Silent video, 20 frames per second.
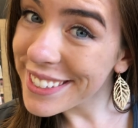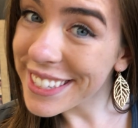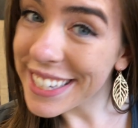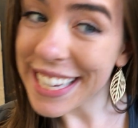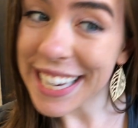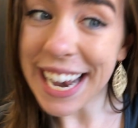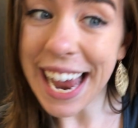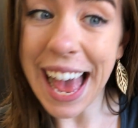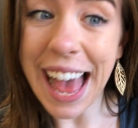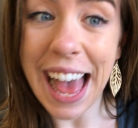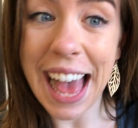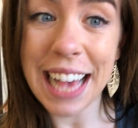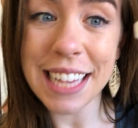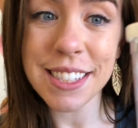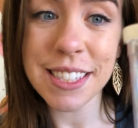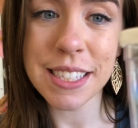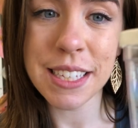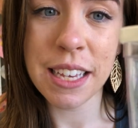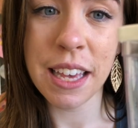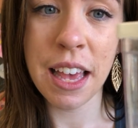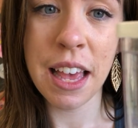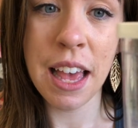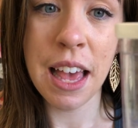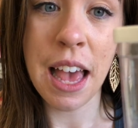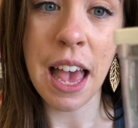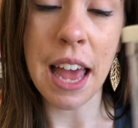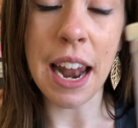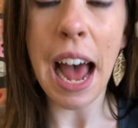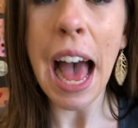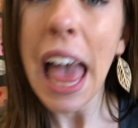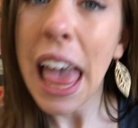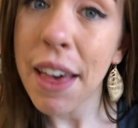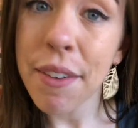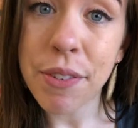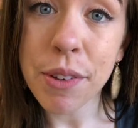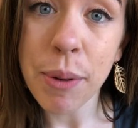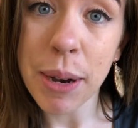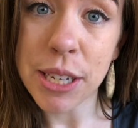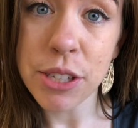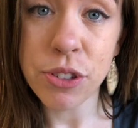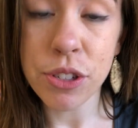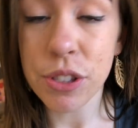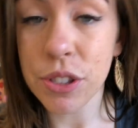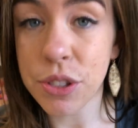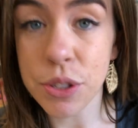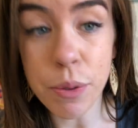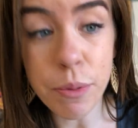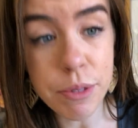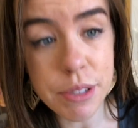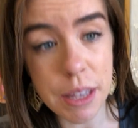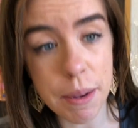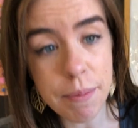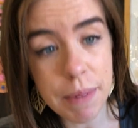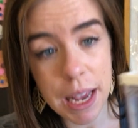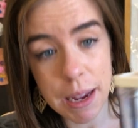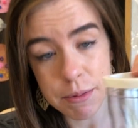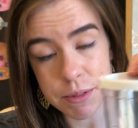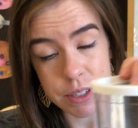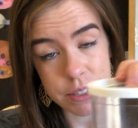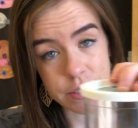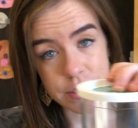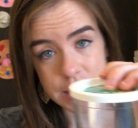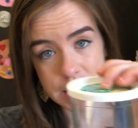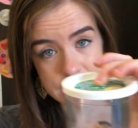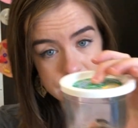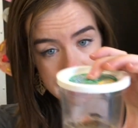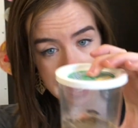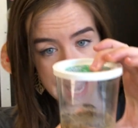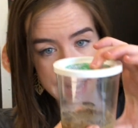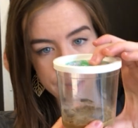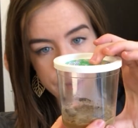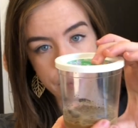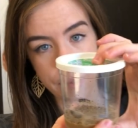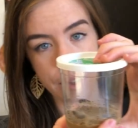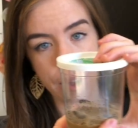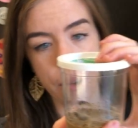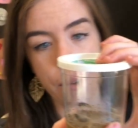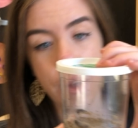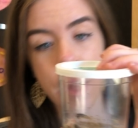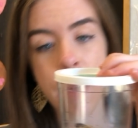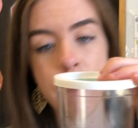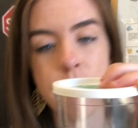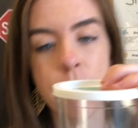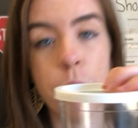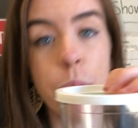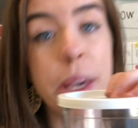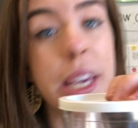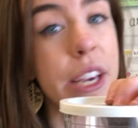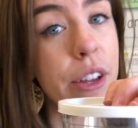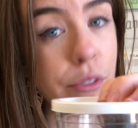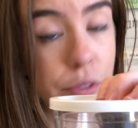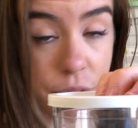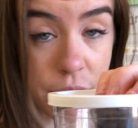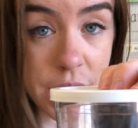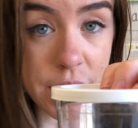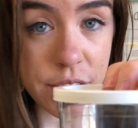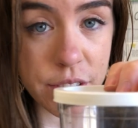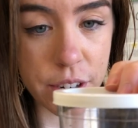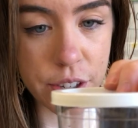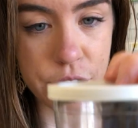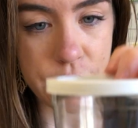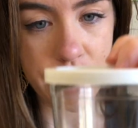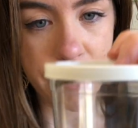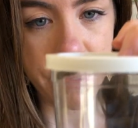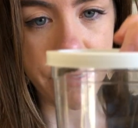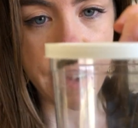you can ask. I have questions too. Sometimes there's things I don't know, but we can research and